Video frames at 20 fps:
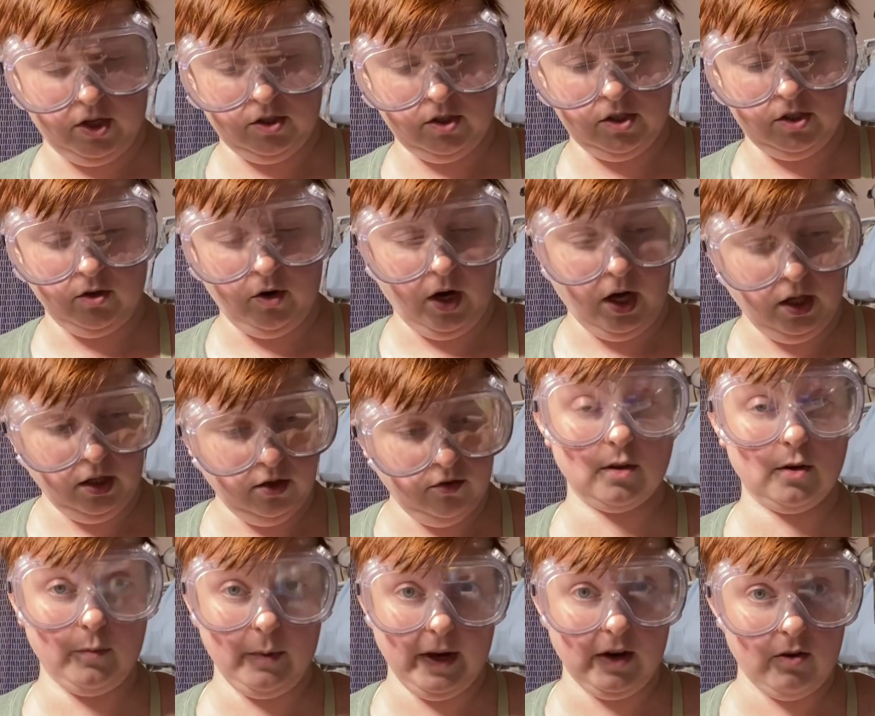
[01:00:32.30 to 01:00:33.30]
So all of
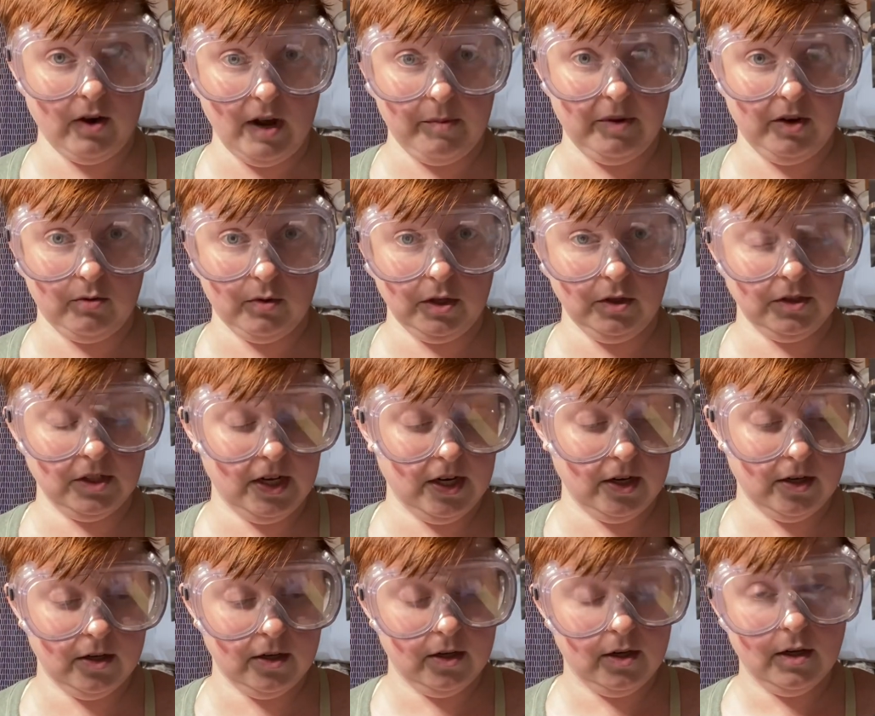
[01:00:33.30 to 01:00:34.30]
my crappy drills
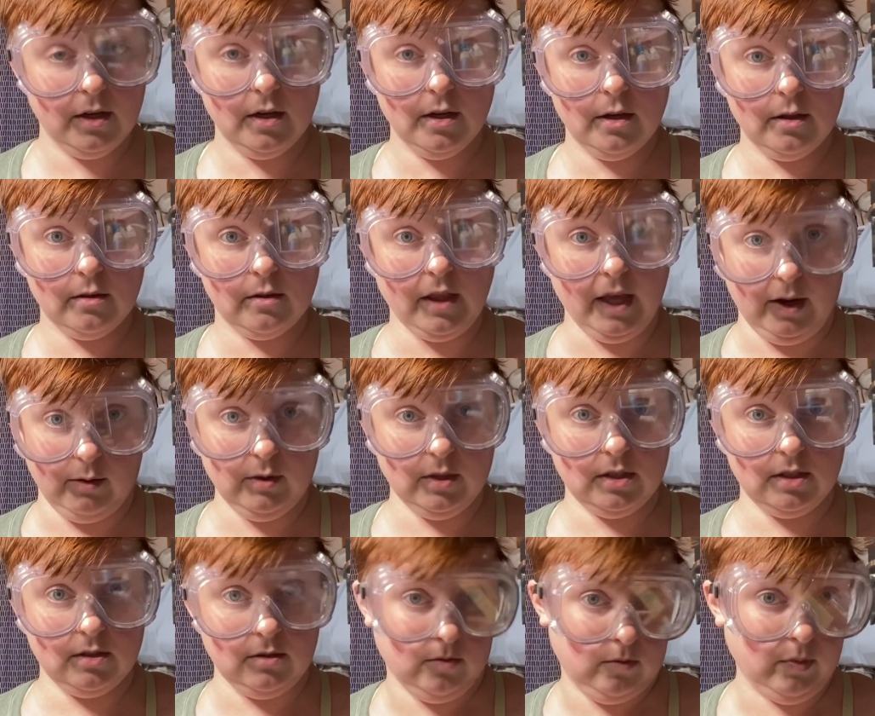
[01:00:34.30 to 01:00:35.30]
here, that was
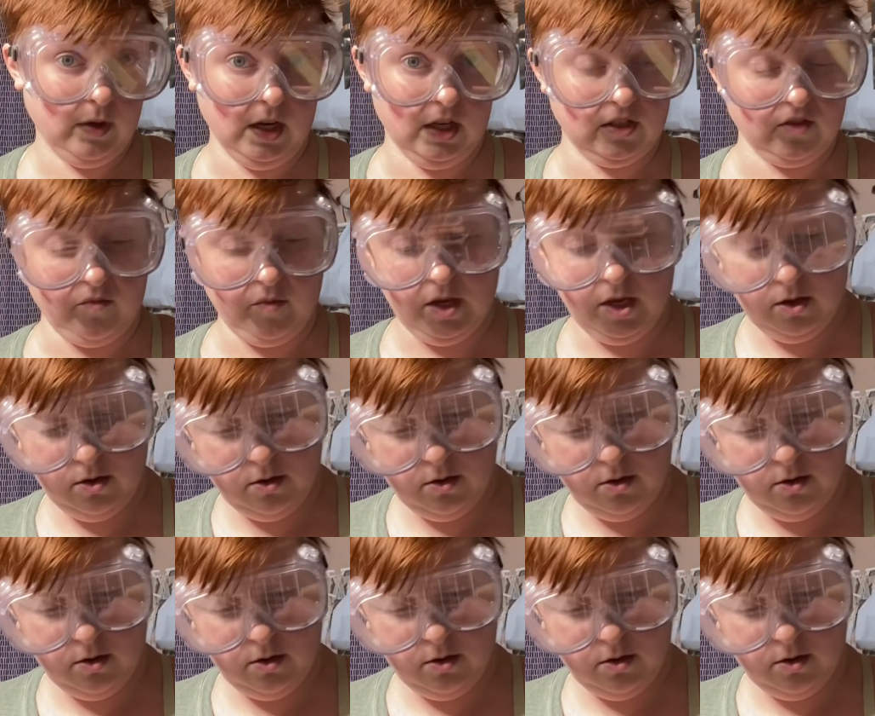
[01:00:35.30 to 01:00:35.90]
because of me.